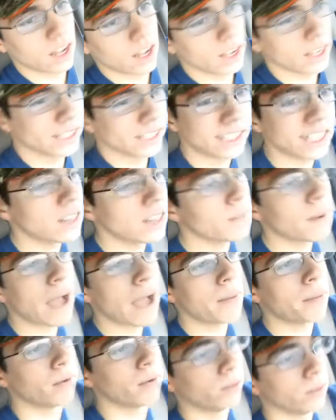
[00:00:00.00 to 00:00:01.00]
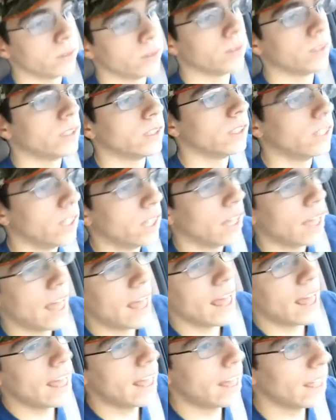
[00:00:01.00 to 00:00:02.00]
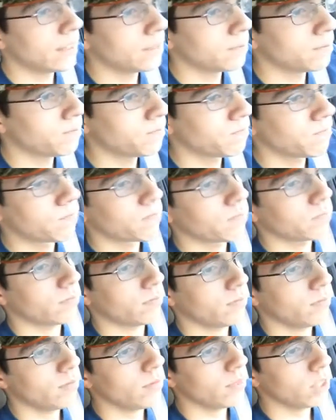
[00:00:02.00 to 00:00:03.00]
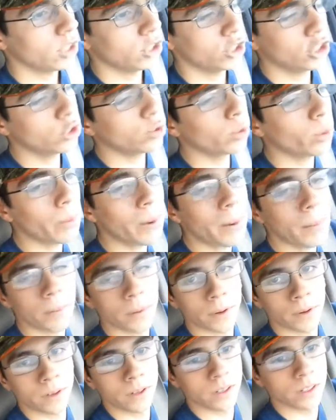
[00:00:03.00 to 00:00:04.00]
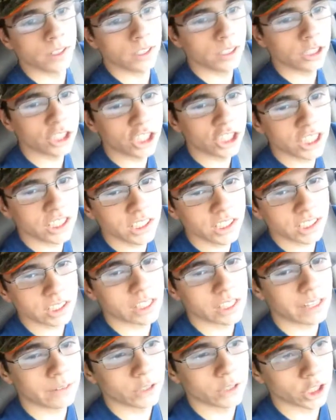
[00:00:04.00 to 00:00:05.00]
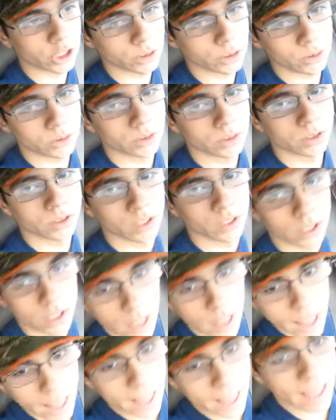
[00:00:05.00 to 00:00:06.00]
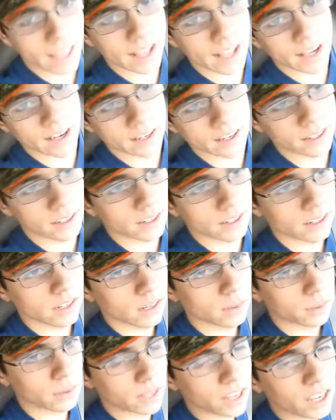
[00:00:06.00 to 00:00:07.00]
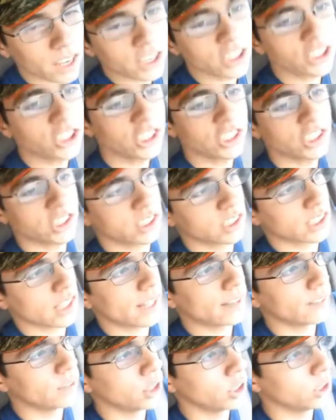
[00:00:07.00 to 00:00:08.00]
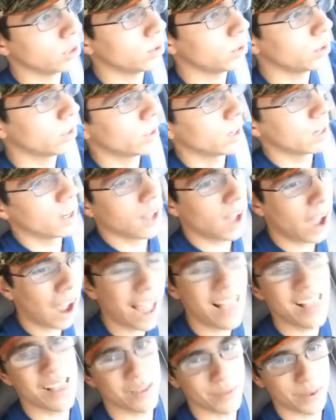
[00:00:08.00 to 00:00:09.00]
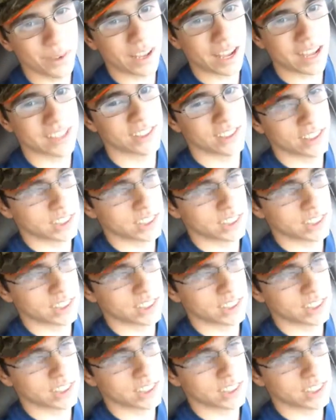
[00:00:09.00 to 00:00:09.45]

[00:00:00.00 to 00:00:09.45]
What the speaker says: It's in the Bible. And just remember, Jesus loves you. And because Jesus loves you, I love you guys